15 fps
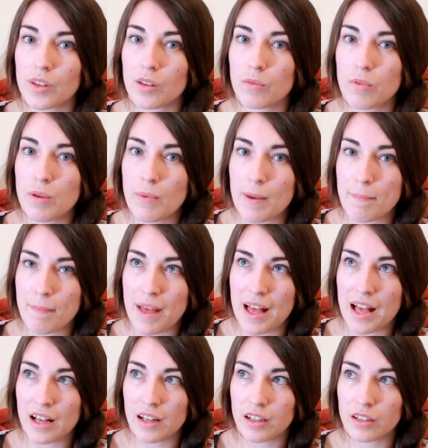We went
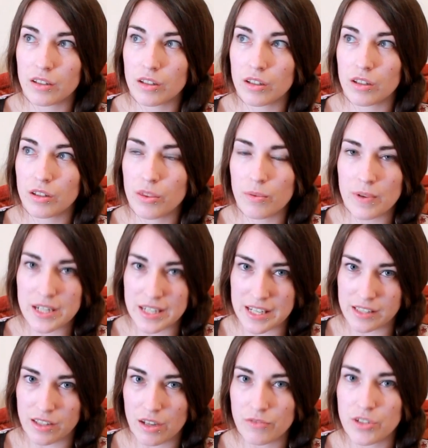back 3
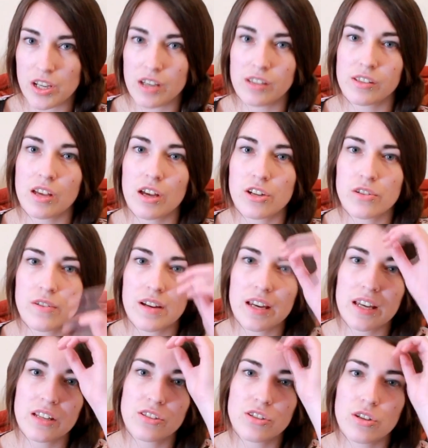days after her
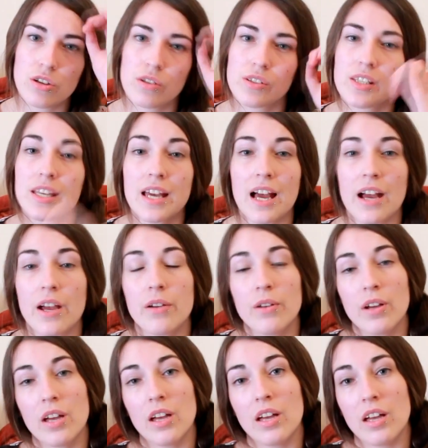surgery to see how
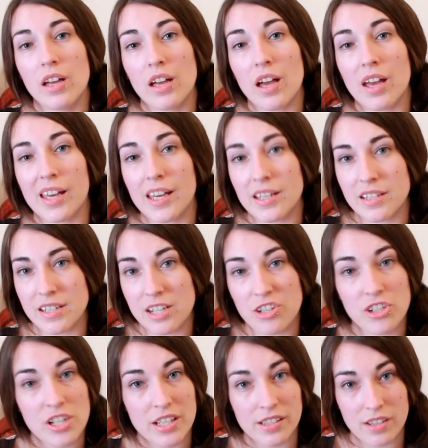it had
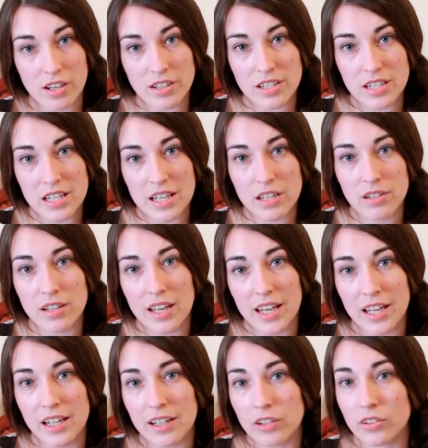initially started
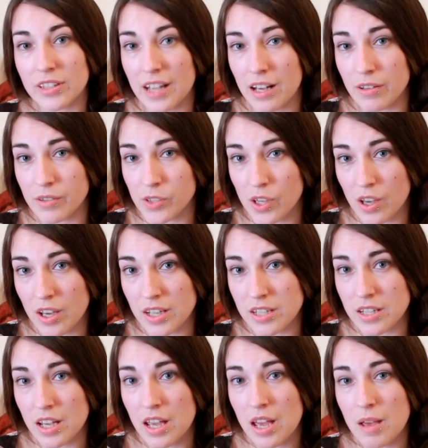healing on the outside,
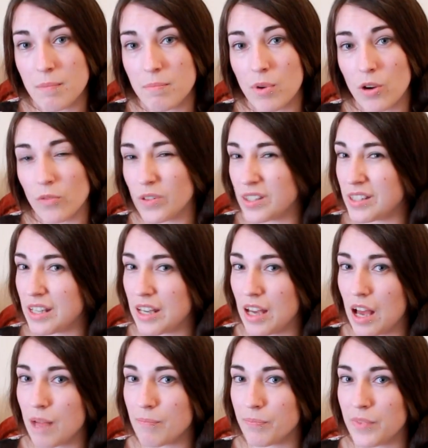but obviously
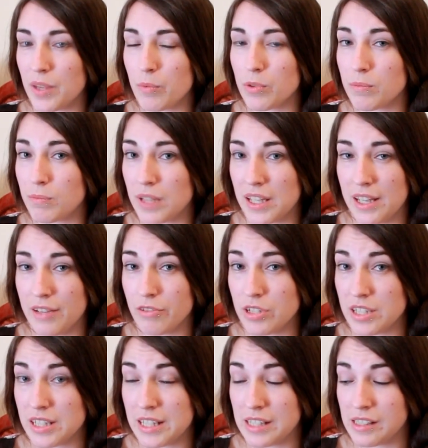it wouldn't be healed
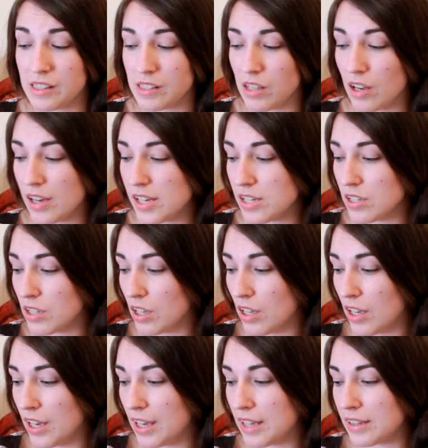in the inside
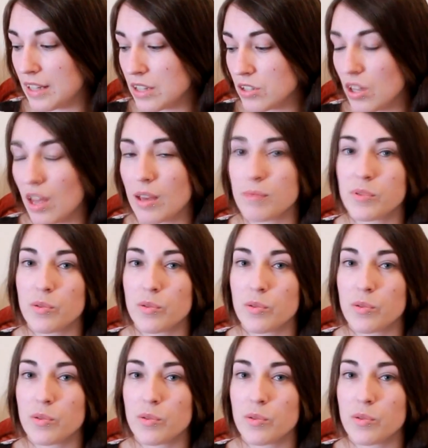in that time.